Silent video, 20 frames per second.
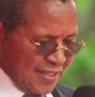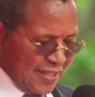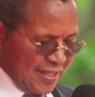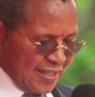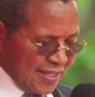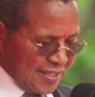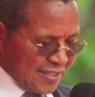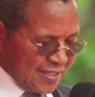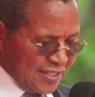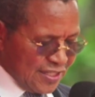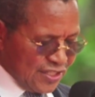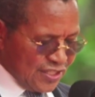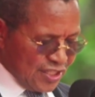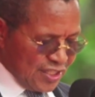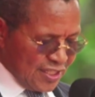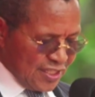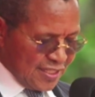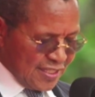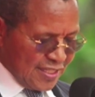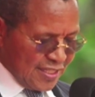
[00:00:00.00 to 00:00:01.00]
the
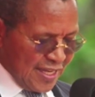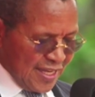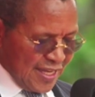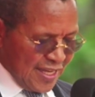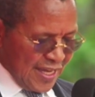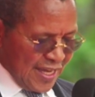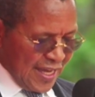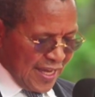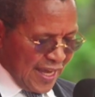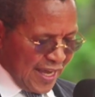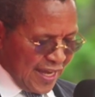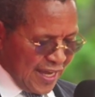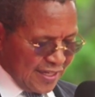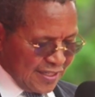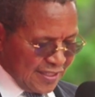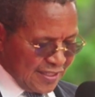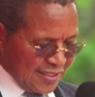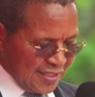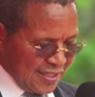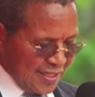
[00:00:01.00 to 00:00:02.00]
SDGs
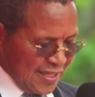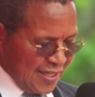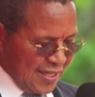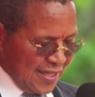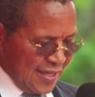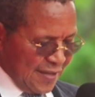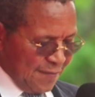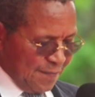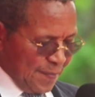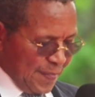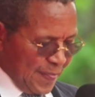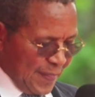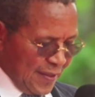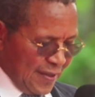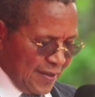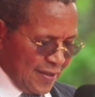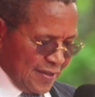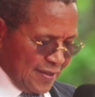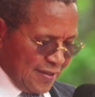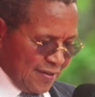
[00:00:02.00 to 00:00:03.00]
and
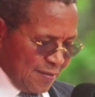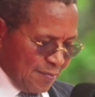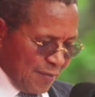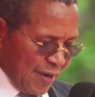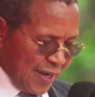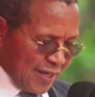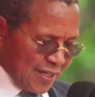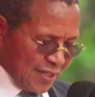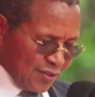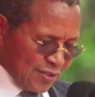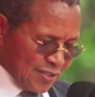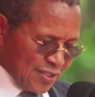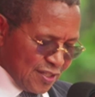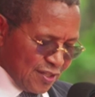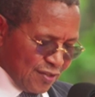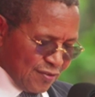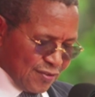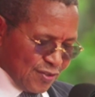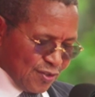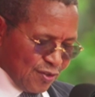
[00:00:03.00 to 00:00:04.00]
remind
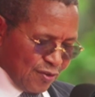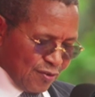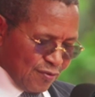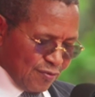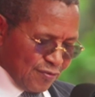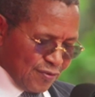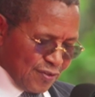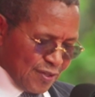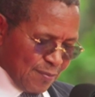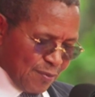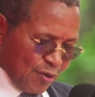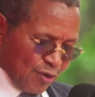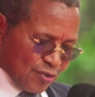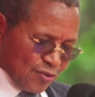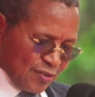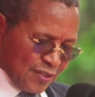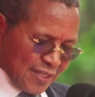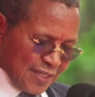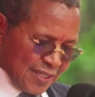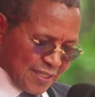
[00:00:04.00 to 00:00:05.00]
ourselves of the
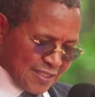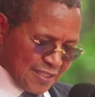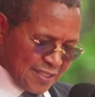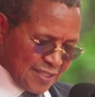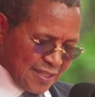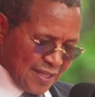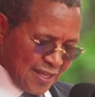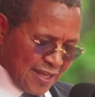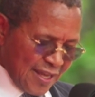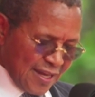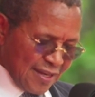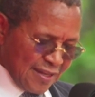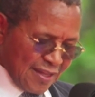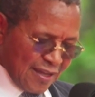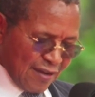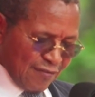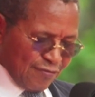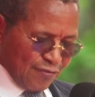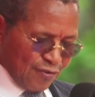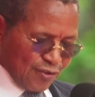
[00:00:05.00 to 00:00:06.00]
bottlenecks and
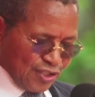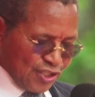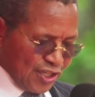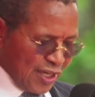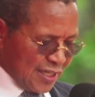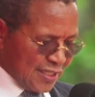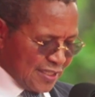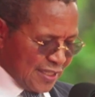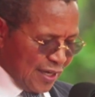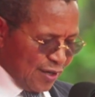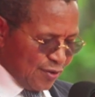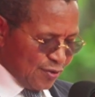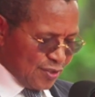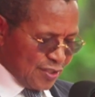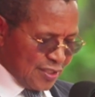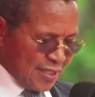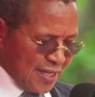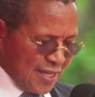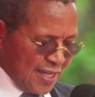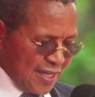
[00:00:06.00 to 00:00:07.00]
therefore chart out
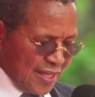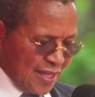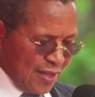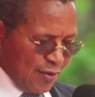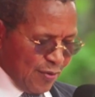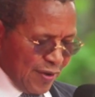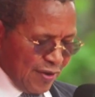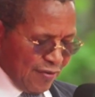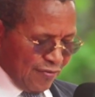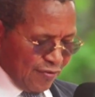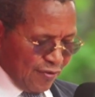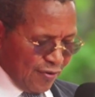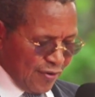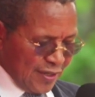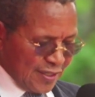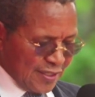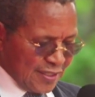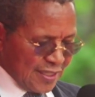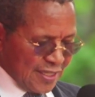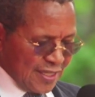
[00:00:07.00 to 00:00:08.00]
the way forward.
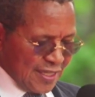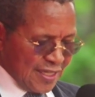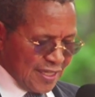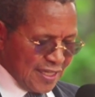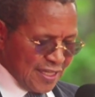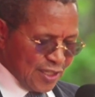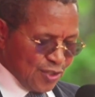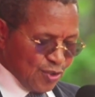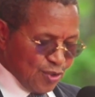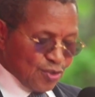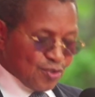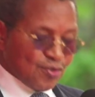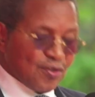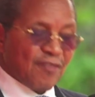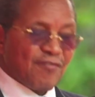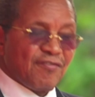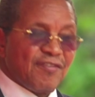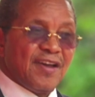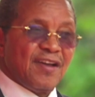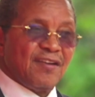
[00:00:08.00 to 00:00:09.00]
It also
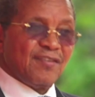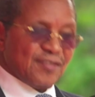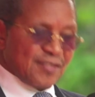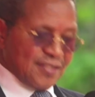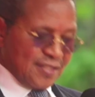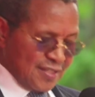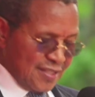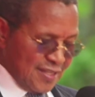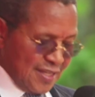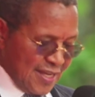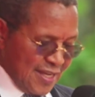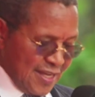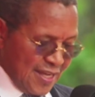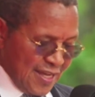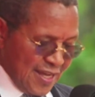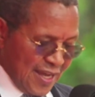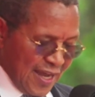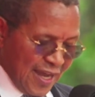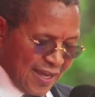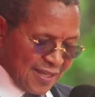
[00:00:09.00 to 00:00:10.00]
avails
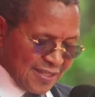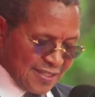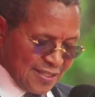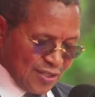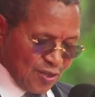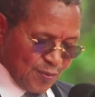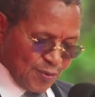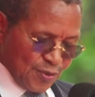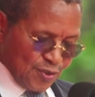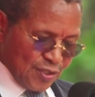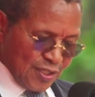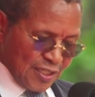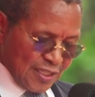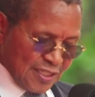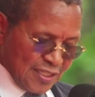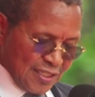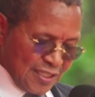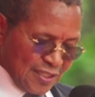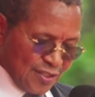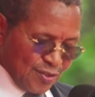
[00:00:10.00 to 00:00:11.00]
us the
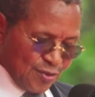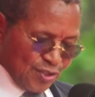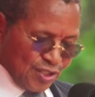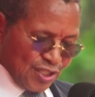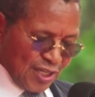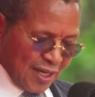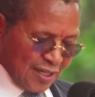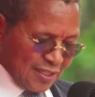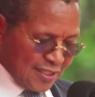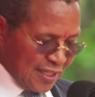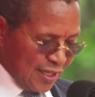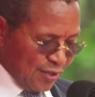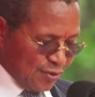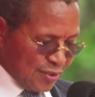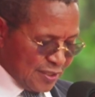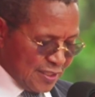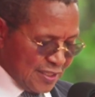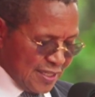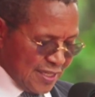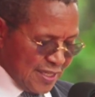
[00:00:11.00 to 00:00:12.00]
opportunity to chart
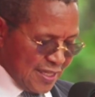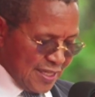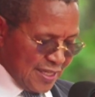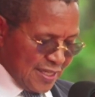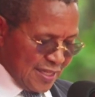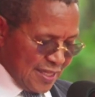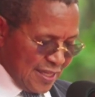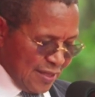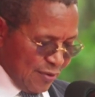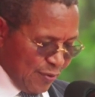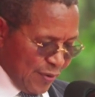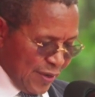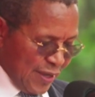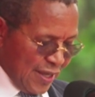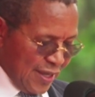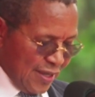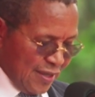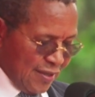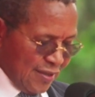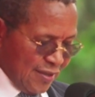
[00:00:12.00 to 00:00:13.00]
out the
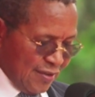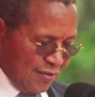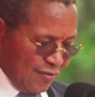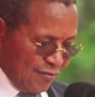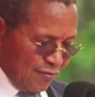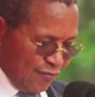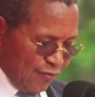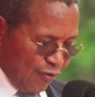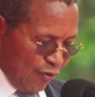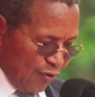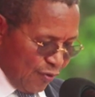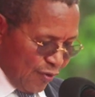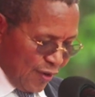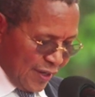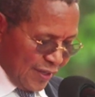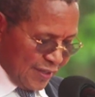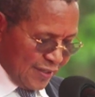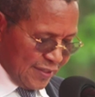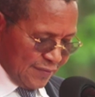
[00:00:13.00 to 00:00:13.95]
way forward.